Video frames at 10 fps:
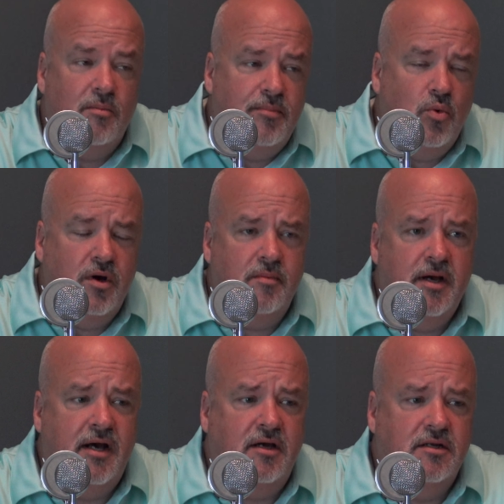But what
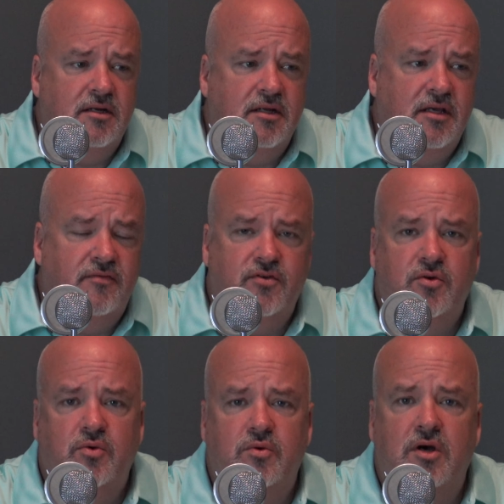about if
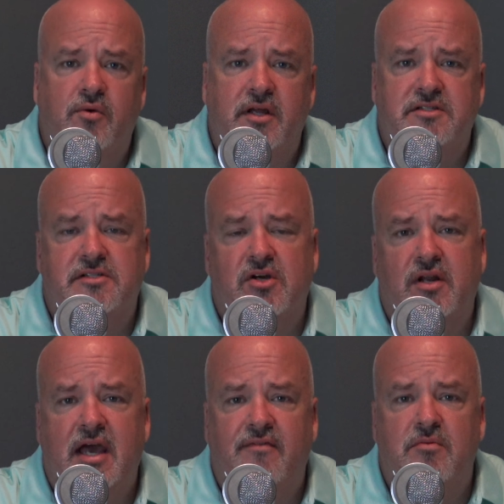you don't necessarily
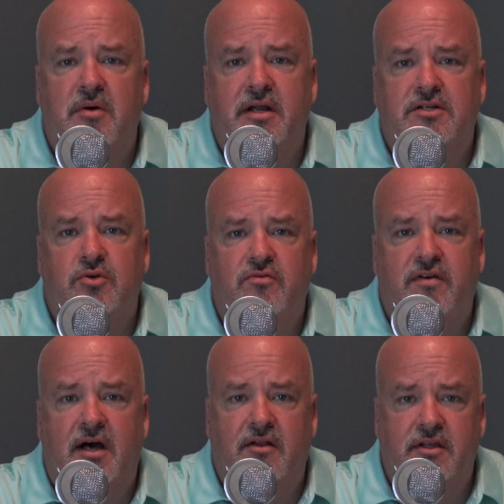have the money to
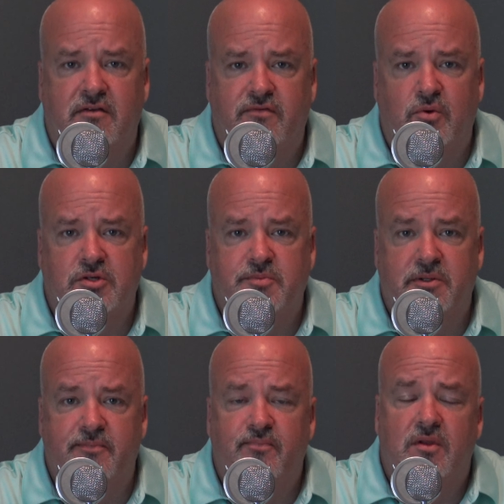file the
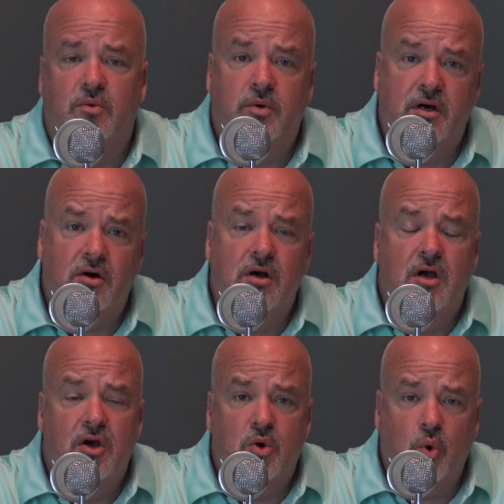enforcement? Well,
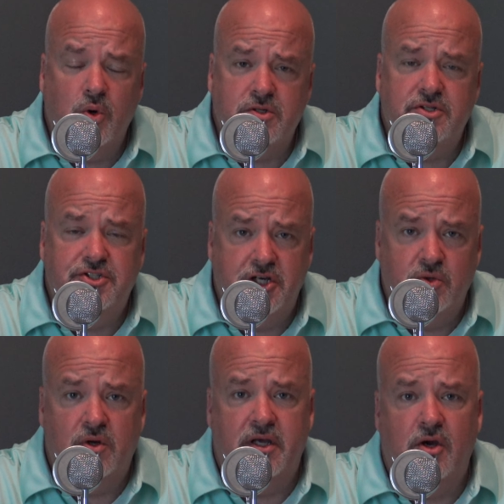courts
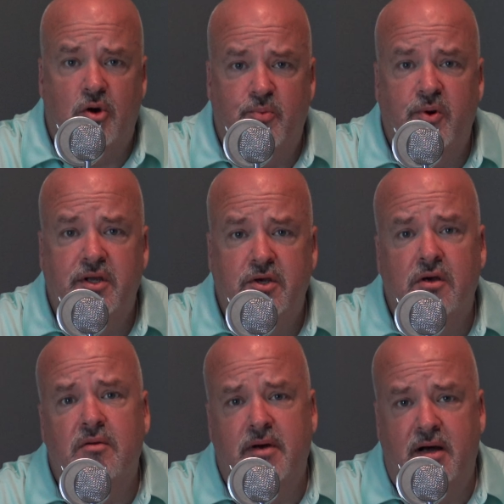generally are pretty
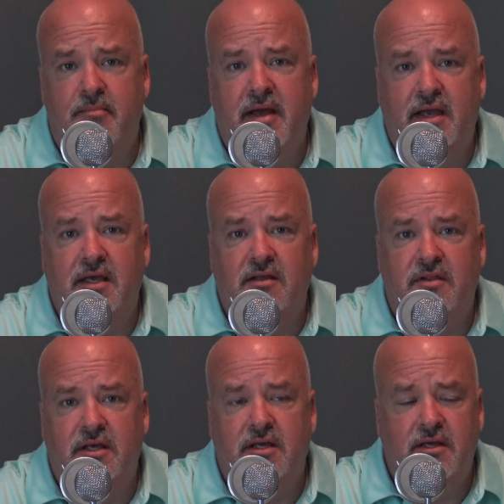good about making
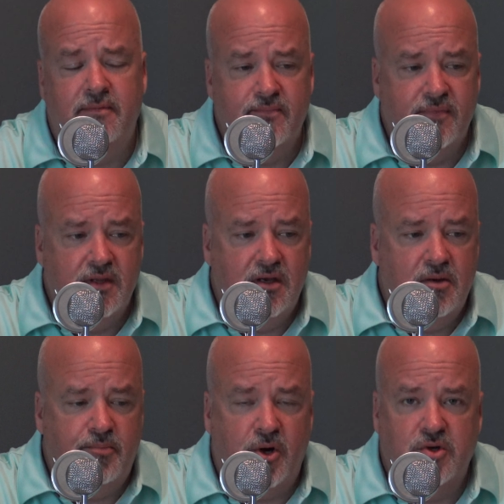the
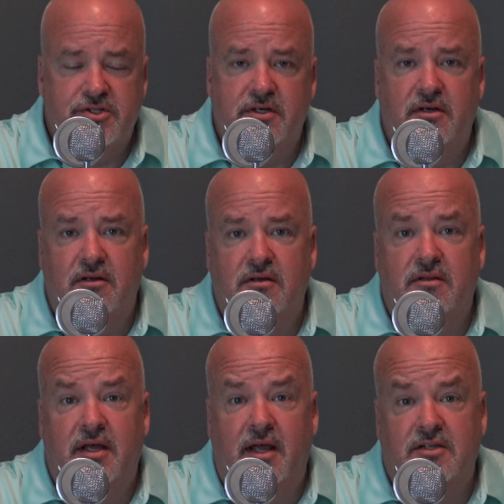person
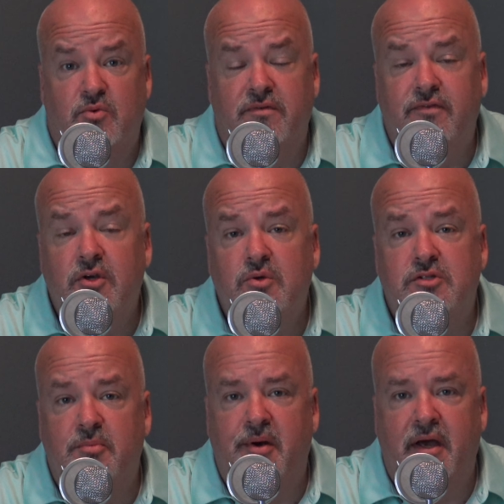that has refused
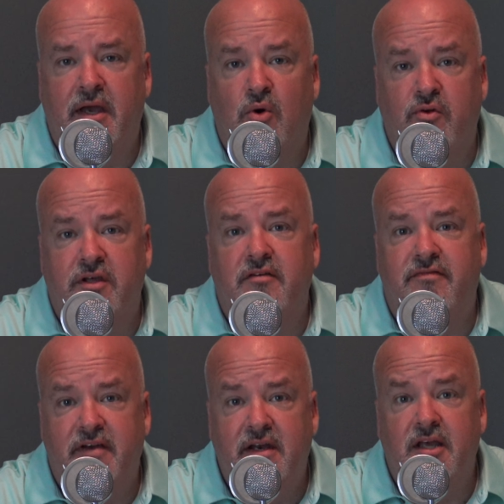to pay or the
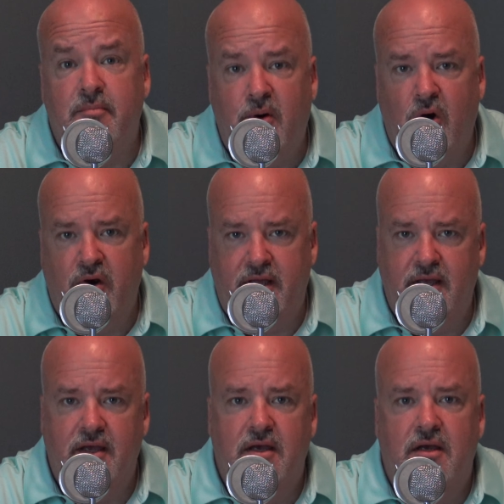offending
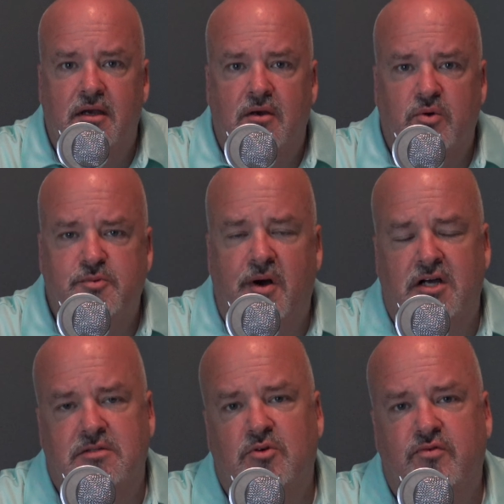party
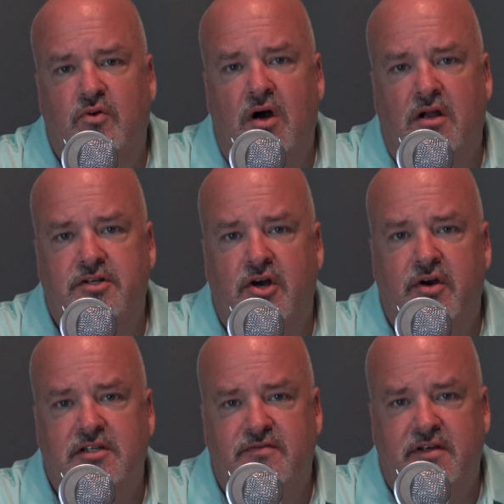responsible for all
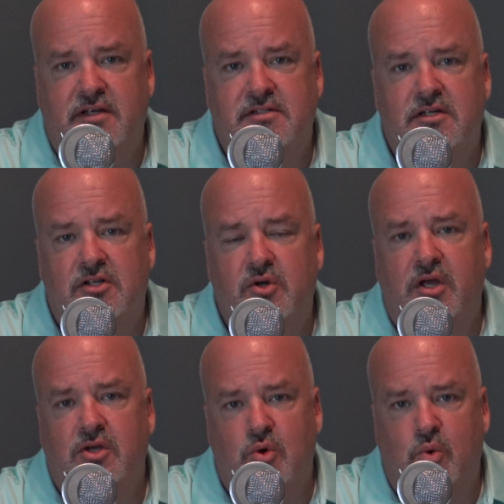attorney's fees,
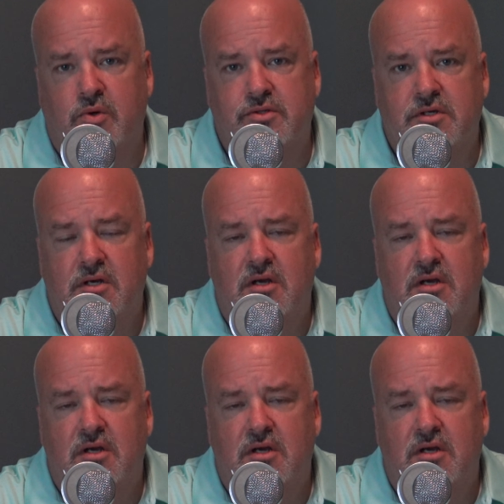including yours.